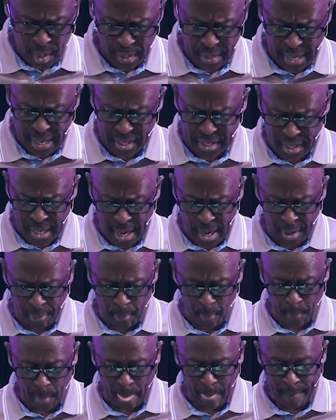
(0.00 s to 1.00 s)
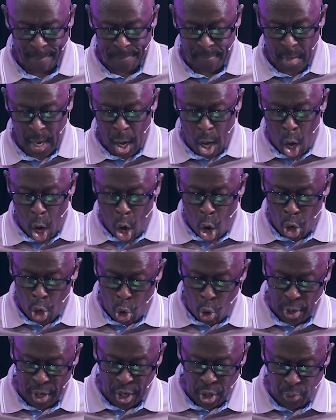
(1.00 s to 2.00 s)
Next slide.
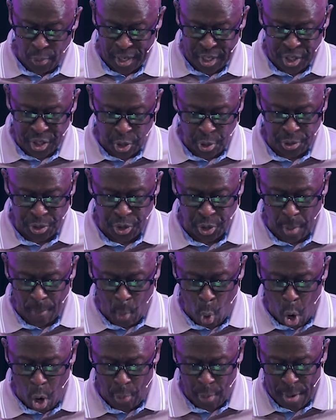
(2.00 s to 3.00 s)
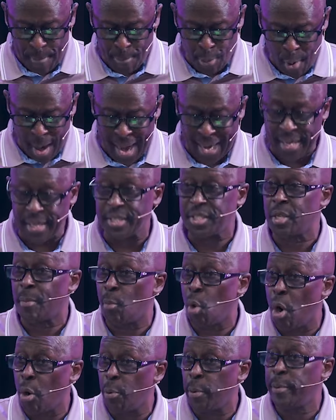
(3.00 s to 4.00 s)
According to research, the more we practice, the
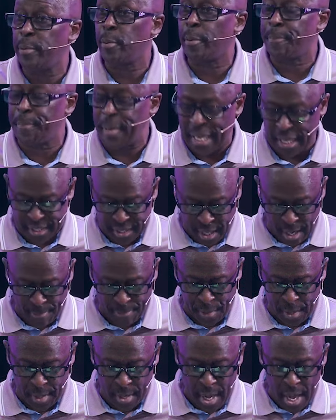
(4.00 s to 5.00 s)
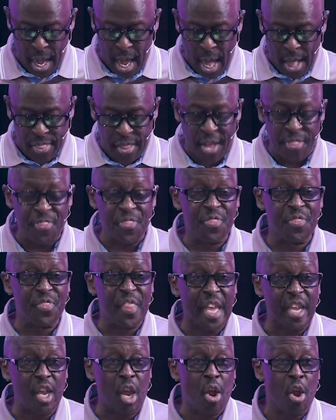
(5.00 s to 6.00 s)
more we repeat something, the
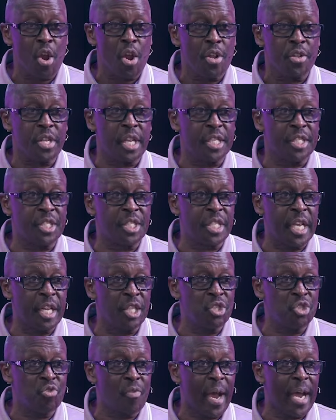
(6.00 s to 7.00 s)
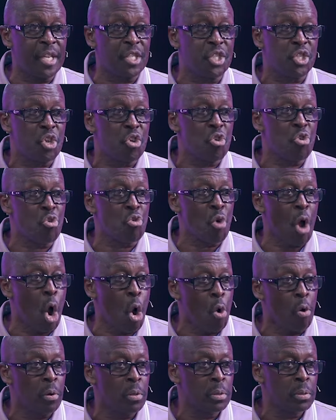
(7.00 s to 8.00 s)
thicker the dendrites
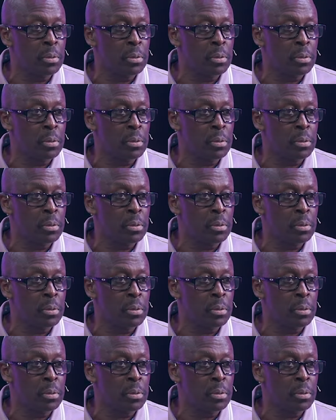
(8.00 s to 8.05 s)
grow.